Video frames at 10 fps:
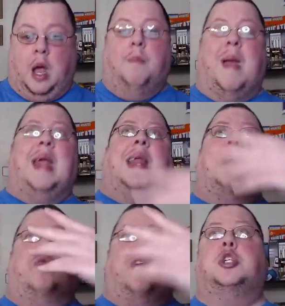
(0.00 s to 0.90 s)
Make
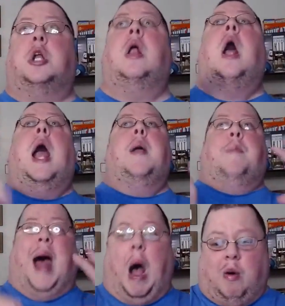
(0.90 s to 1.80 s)
that vision a
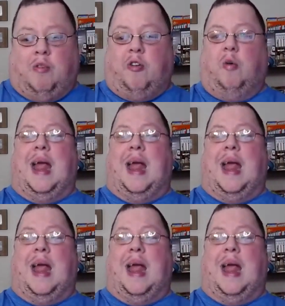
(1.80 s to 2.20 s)
powerful